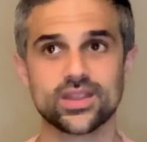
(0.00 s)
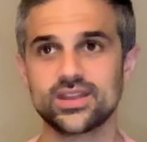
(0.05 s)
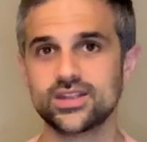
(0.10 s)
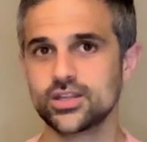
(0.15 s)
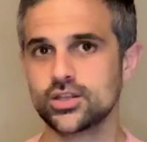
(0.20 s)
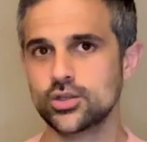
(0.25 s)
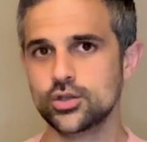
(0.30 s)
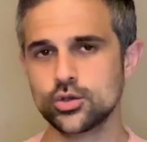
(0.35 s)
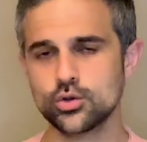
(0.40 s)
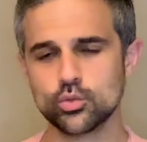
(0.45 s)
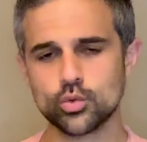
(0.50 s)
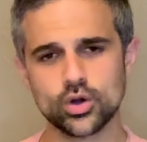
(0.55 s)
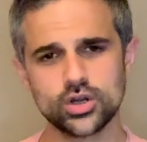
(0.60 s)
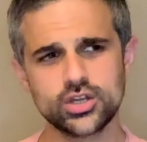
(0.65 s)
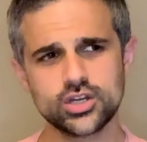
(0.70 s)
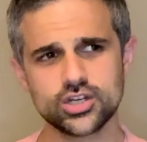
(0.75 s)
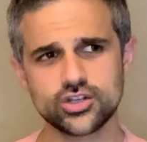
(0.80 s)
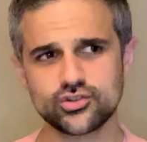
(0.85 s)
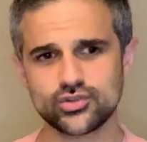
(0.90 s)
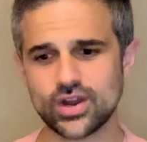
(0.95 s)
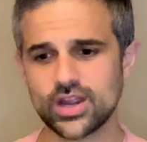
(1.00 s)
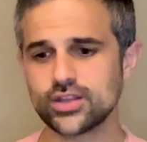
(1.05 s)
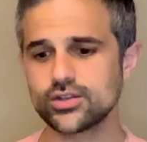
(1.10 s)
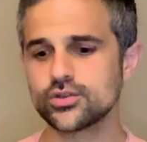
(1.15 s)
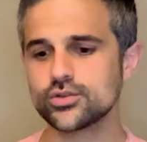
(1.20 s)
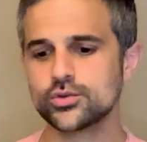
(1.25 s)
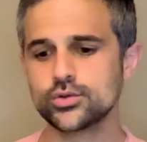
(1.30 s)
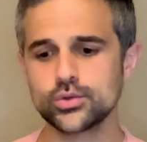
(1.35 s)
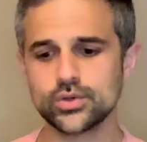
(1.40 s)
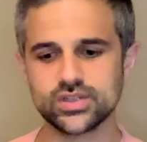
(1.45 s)
what you're trying to
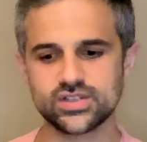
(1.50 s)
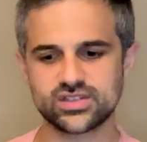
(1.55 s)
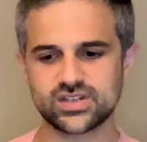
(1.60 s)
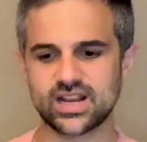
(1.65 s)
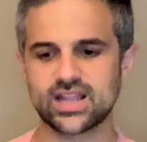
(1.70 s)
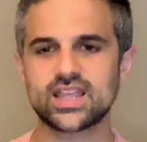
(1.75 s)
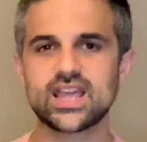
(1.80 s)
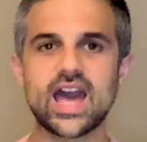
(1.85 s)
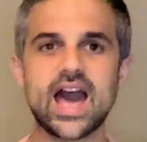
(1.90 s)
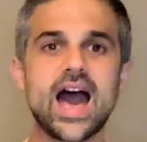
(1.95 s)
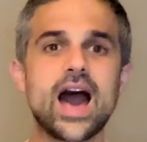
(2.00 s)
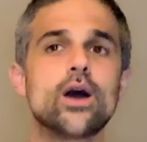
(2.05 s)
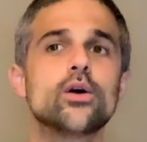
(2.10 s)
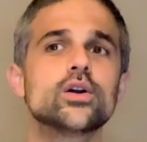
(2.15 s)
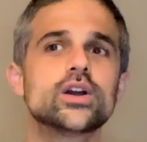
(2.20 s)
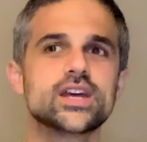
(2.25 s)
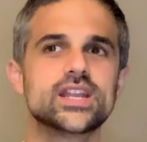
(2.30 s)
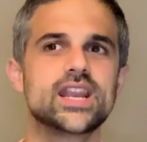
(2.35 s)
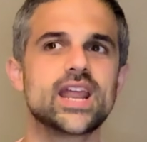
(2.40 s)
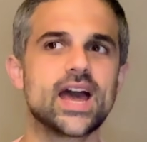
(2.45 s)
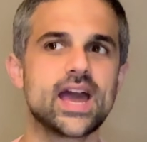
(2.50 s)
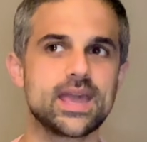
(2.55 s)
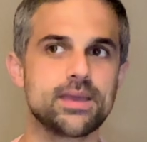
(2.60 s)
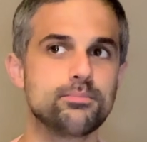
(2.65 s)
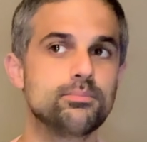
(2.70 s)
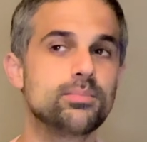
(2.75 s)
do is like, how can I